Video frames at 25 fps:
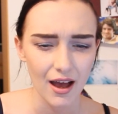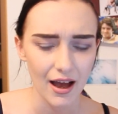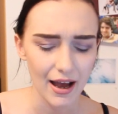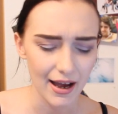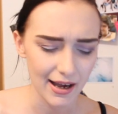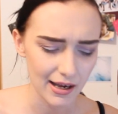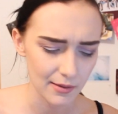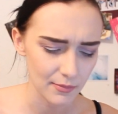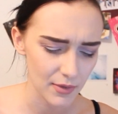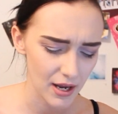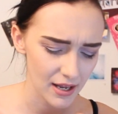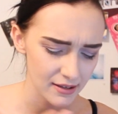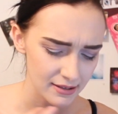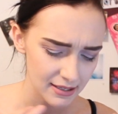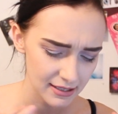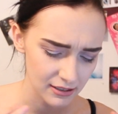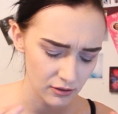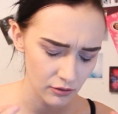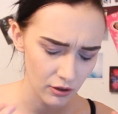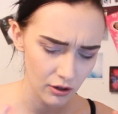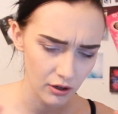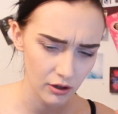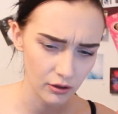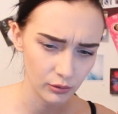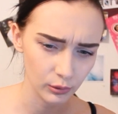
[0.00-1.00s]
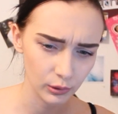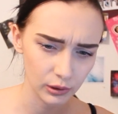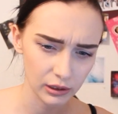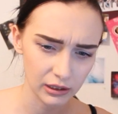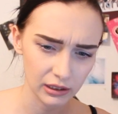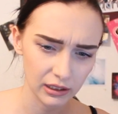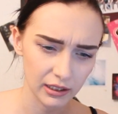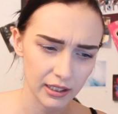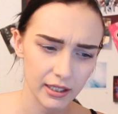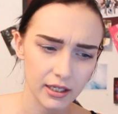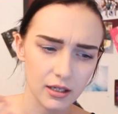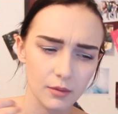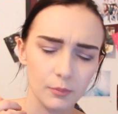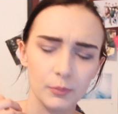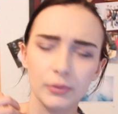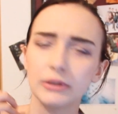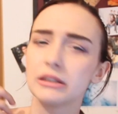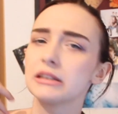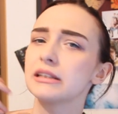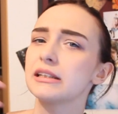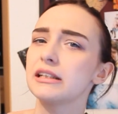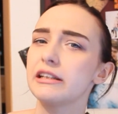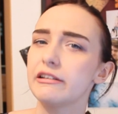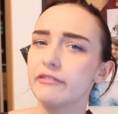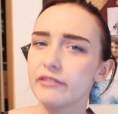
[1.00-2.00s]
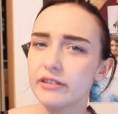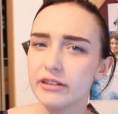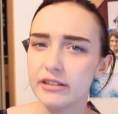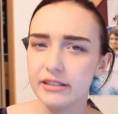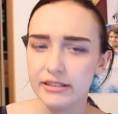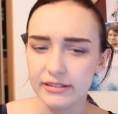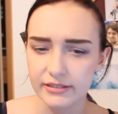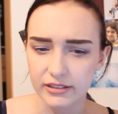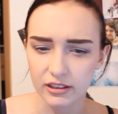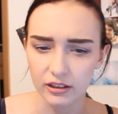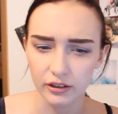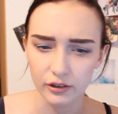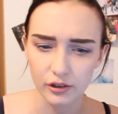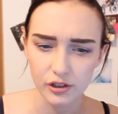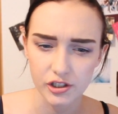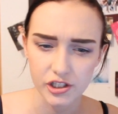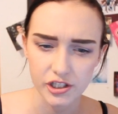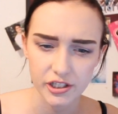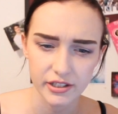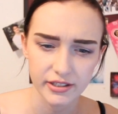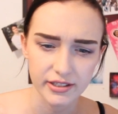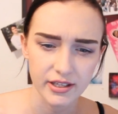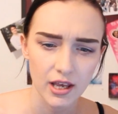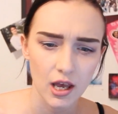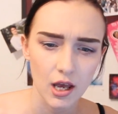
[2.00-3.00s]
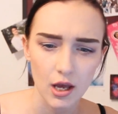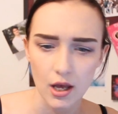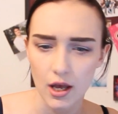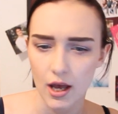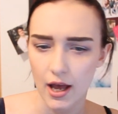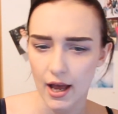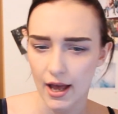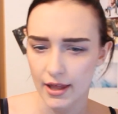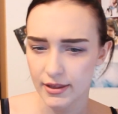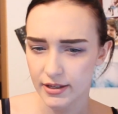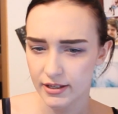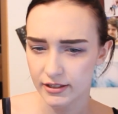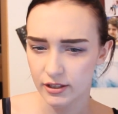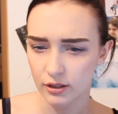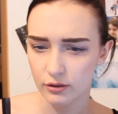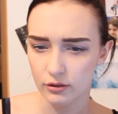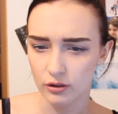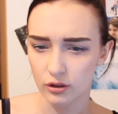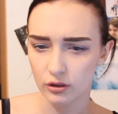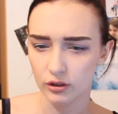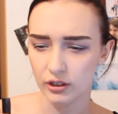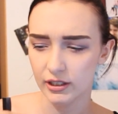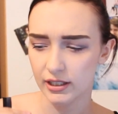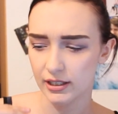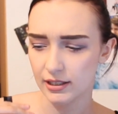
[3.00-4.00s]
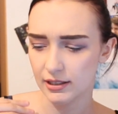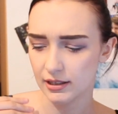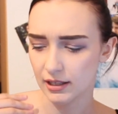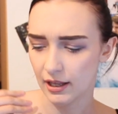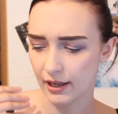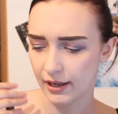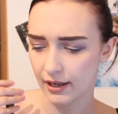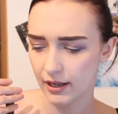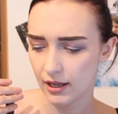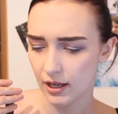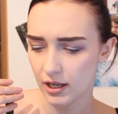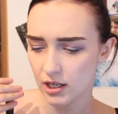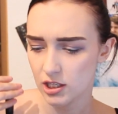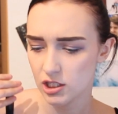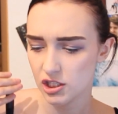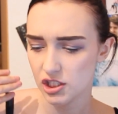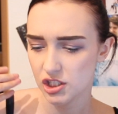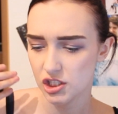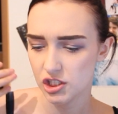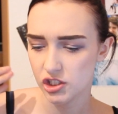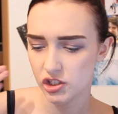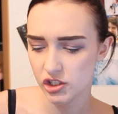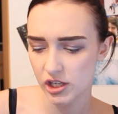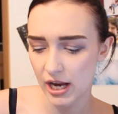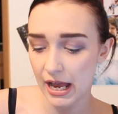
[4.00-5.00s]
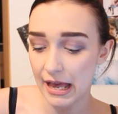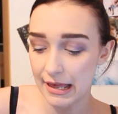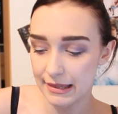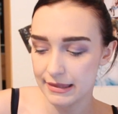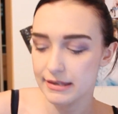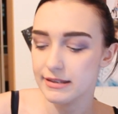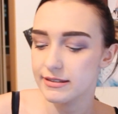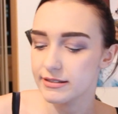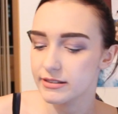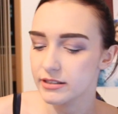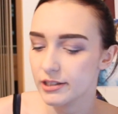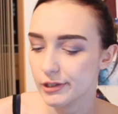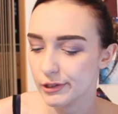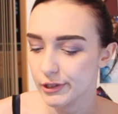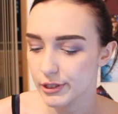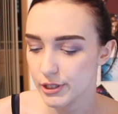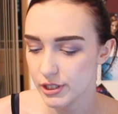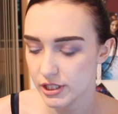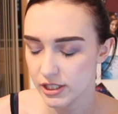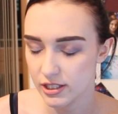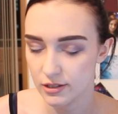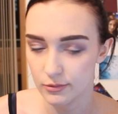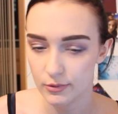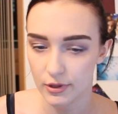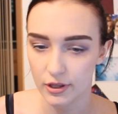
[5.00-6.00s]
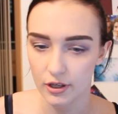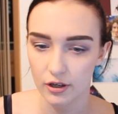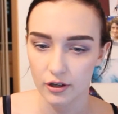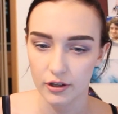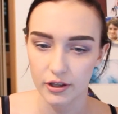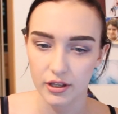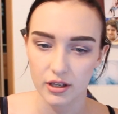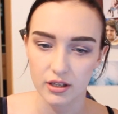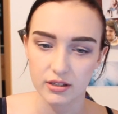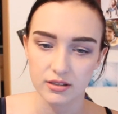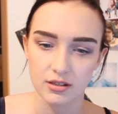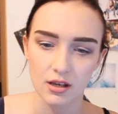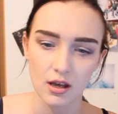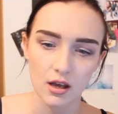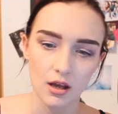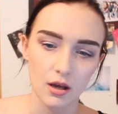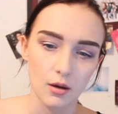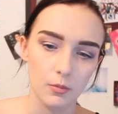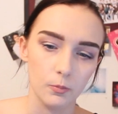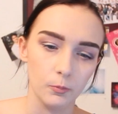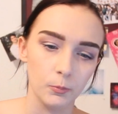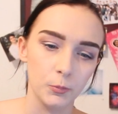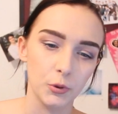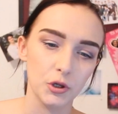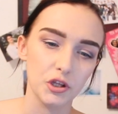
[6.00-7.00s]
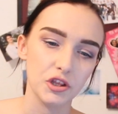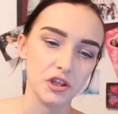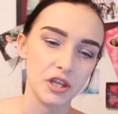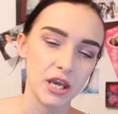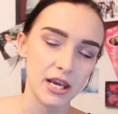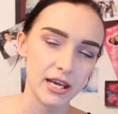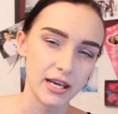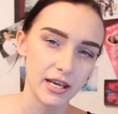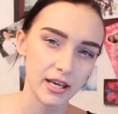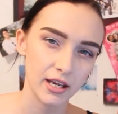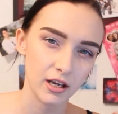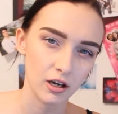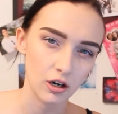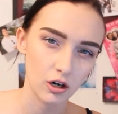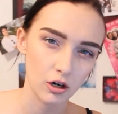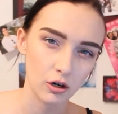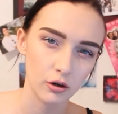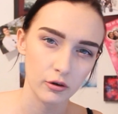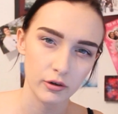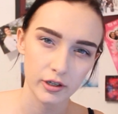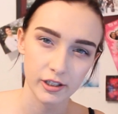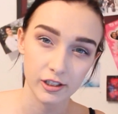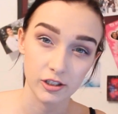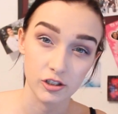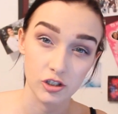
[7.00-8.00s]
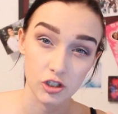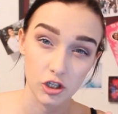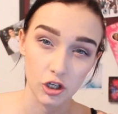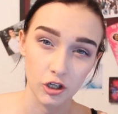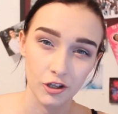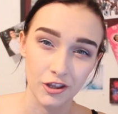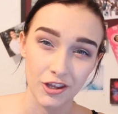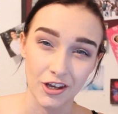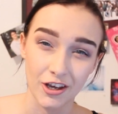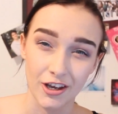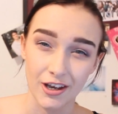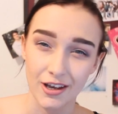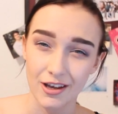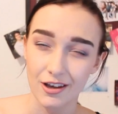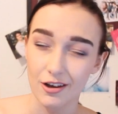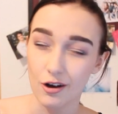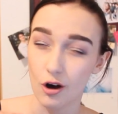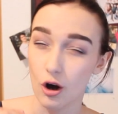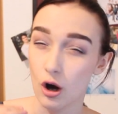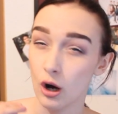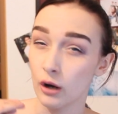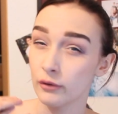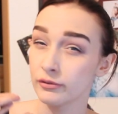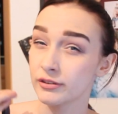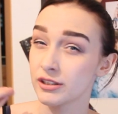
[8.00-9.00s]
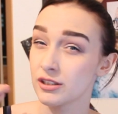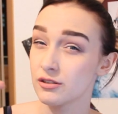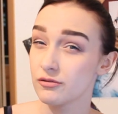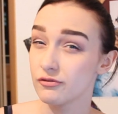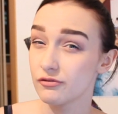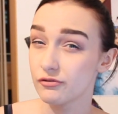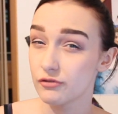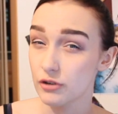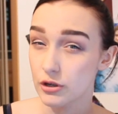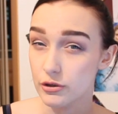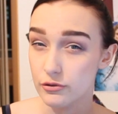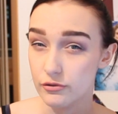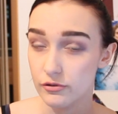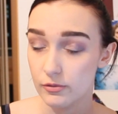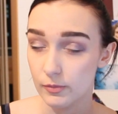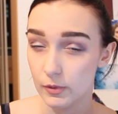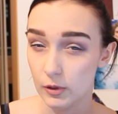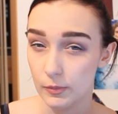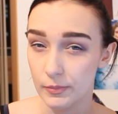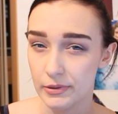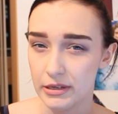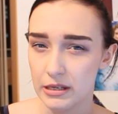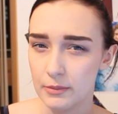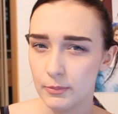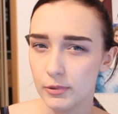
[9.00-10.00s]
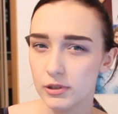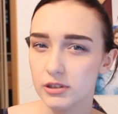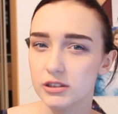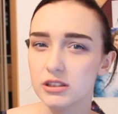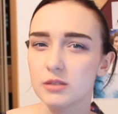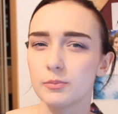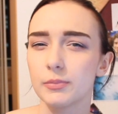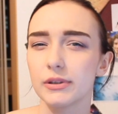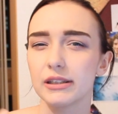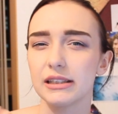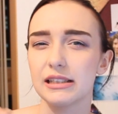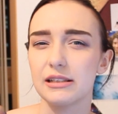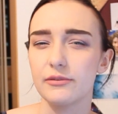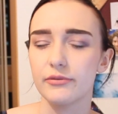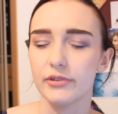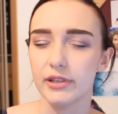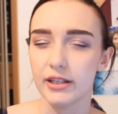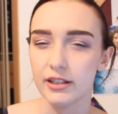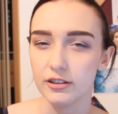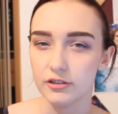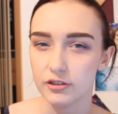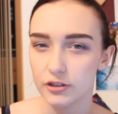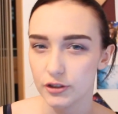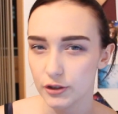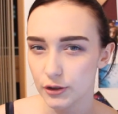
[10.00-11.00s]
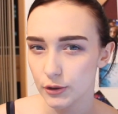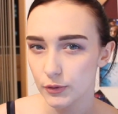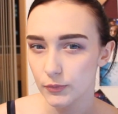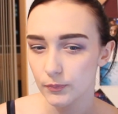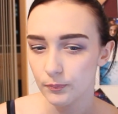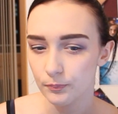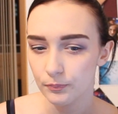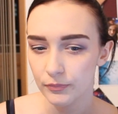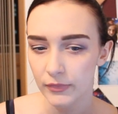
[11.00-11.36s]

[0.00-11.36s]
And they not only like believe in these delusions, and they don't only like share these delusions with others, but they encourage other often vulnerable people to believe in it too.